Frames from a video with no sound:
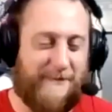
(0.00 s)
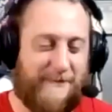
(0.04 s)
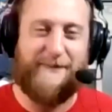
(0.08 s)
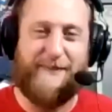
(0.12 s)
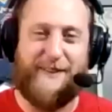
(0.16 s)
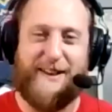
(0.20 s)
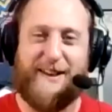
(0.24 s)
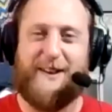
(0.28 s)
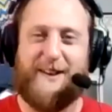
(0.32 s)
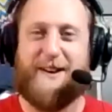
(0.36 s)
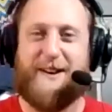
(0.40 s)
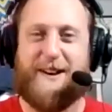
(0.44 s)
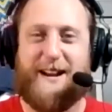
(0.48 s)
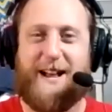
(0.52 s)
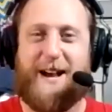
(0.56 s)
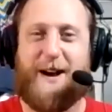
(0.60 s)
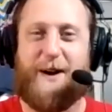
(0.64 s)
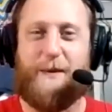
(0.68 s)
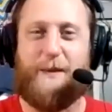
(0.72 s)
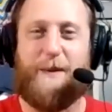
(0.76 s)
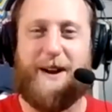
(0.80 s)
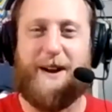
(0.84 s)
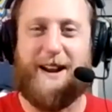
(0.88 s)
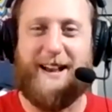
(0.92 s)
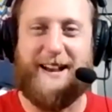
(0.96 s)
I'm I'm figuring
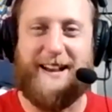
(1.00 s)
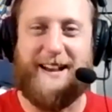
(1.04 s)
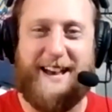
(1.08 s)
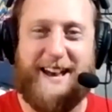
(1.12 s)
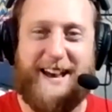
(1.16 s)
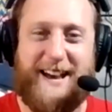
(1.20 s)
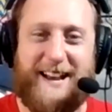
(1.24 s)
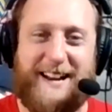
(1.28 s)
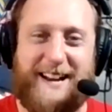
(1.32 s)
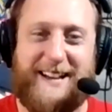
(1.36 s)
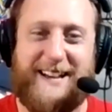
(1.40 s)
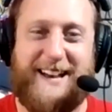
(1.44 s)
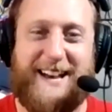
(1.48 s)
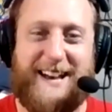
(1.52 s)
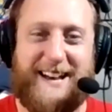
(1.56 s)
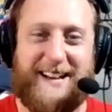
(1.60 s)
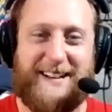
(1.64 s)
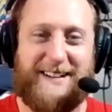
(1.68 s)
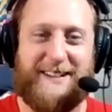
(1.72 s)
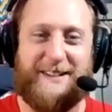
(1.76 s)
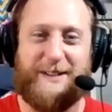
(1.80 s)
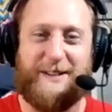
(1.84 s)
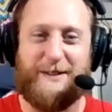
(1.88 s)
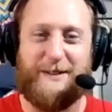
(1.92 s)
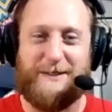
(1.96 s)
out what I can and
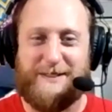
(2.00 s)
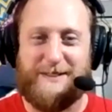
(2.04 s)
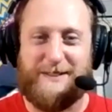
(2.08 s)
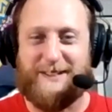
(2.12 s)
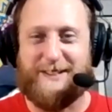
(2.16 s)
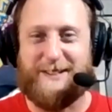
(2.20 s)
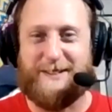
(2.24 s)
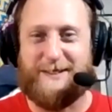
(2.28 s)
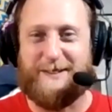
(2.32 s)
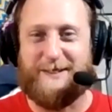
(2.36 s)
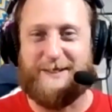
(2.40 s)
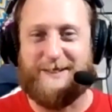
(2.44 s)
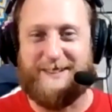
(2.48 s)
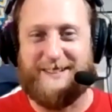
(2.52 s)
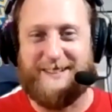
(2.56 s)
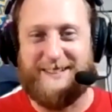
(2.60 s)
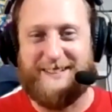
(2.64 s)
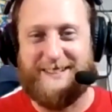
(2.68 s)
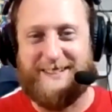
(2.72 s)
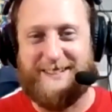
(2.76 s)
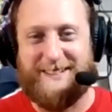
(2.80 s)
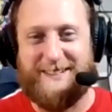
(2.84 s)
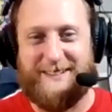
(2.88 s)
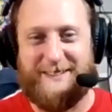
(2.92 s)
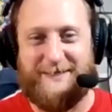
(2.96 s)
can't do. So,
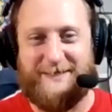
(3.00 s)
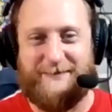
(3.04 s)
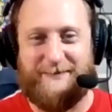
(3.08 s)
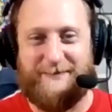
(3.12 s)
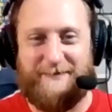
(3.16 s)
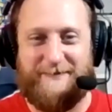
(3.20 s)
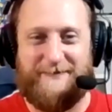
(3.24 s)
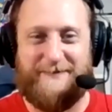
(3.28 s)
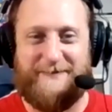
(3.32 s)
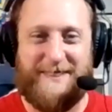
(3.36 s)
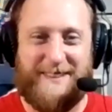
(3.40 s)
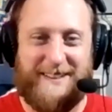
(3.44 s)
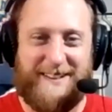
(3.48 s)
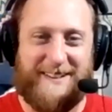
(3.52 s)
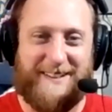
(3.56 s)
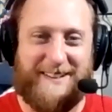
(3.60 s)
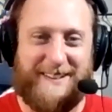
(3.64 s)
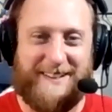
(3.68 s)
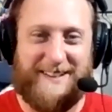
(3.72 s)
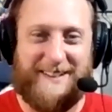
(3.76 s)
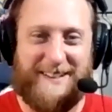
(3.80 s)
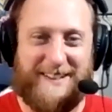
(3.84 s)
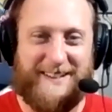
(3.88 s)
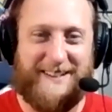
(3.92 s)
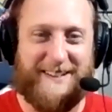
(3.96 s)

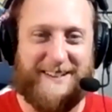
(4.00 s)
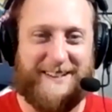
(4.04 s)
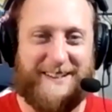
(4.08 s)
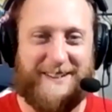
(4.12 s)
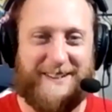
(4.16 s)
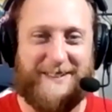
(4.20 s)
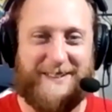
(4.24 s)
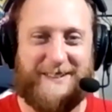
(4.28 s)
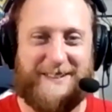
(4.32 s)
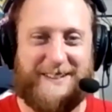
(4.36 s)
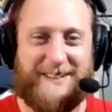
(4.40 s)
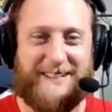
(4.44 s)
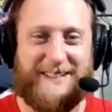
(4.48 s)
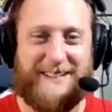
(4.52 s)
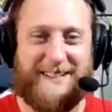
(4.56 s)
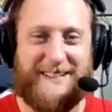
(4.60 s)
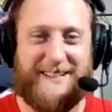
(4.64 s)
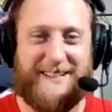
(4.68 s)
you know,